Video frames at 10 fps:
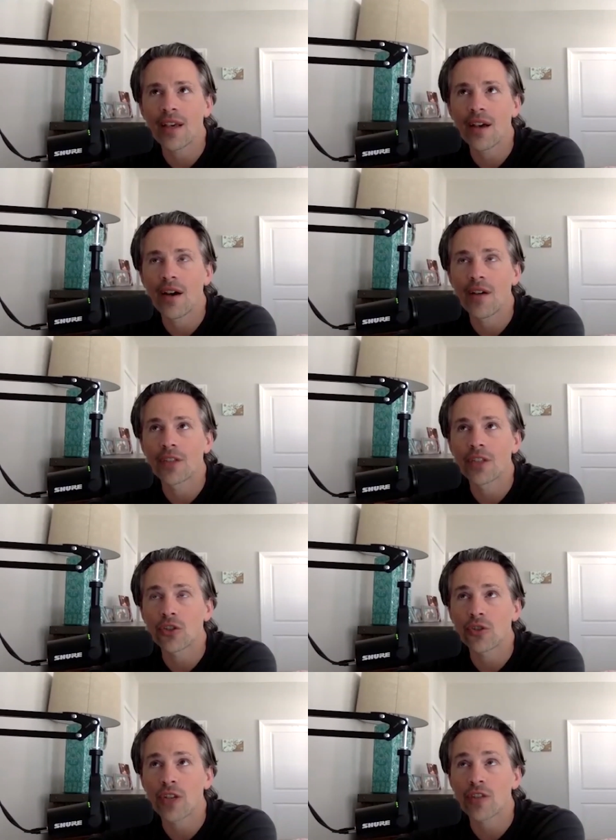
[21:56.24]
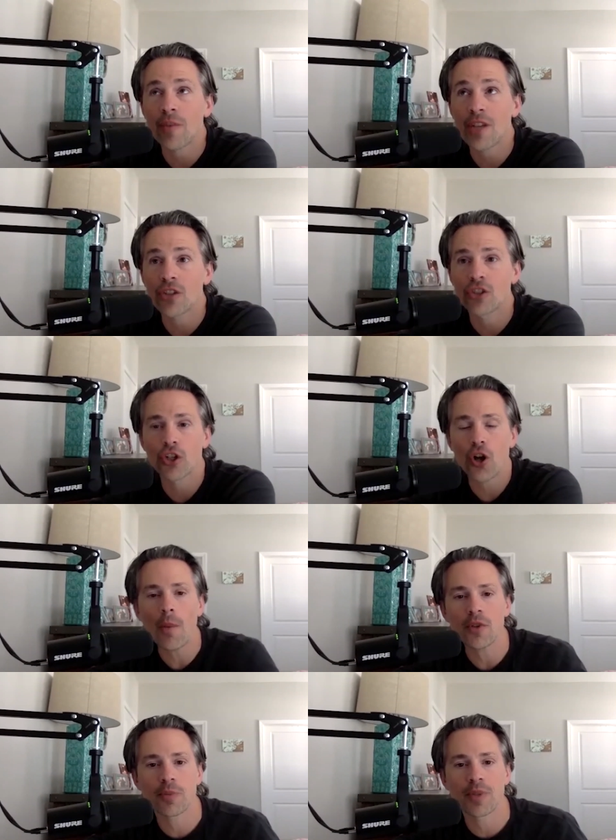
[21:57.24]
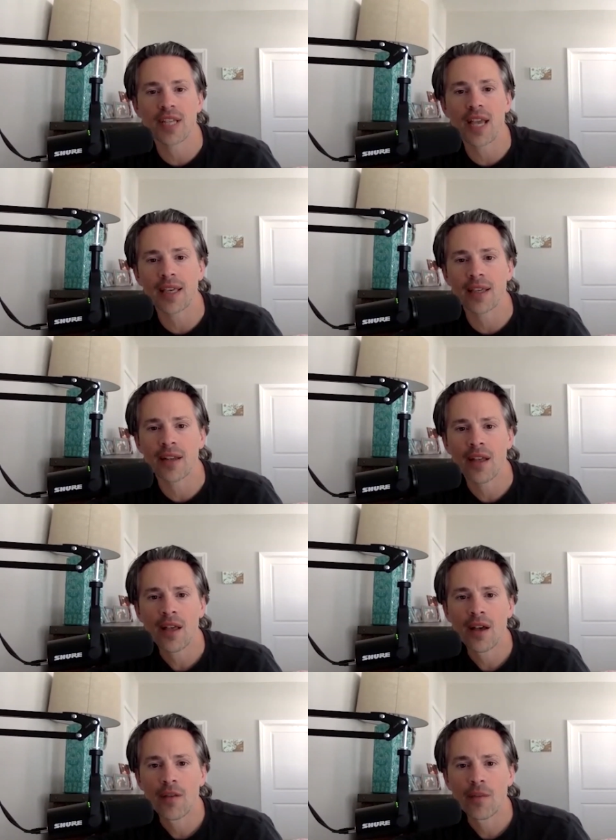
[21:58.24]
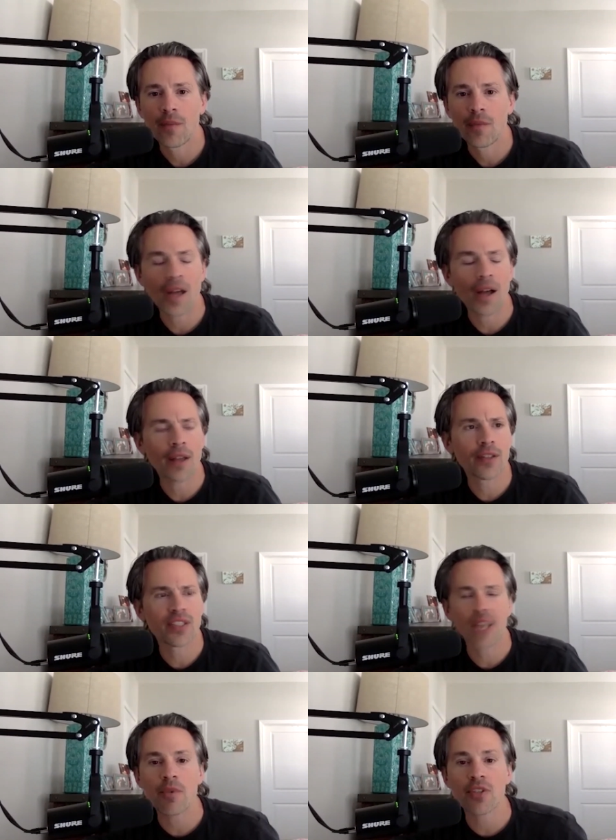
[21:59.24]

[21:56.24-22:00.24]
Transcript: of digital transformation should almost be taken the same as